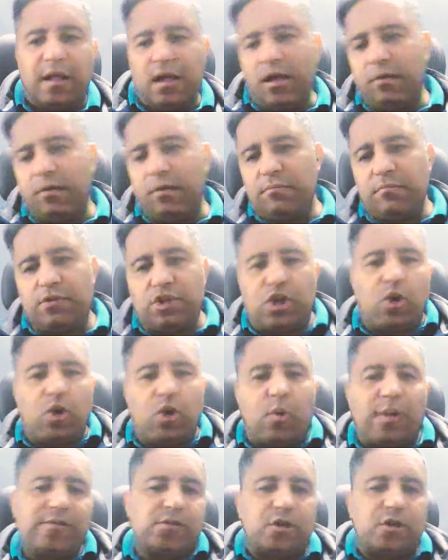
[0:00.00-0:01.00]

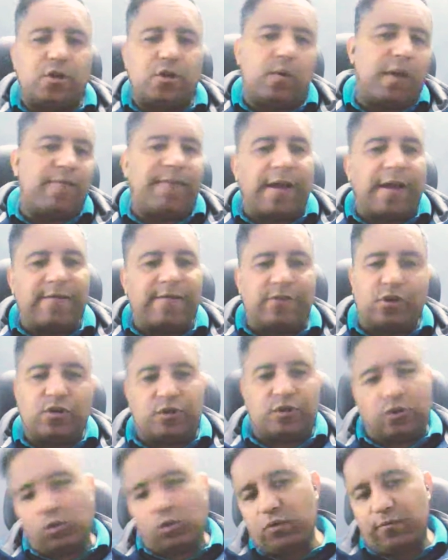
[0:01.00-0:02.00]
0101
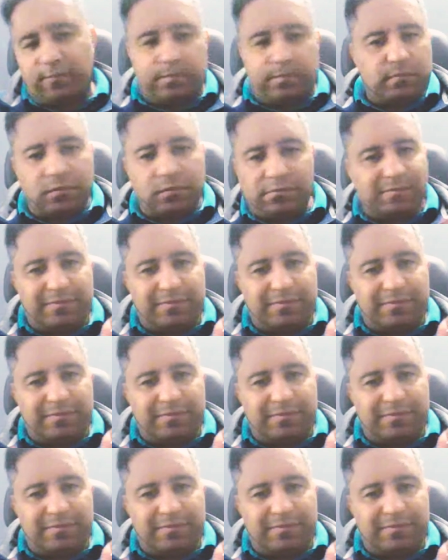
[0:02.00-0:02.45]
502.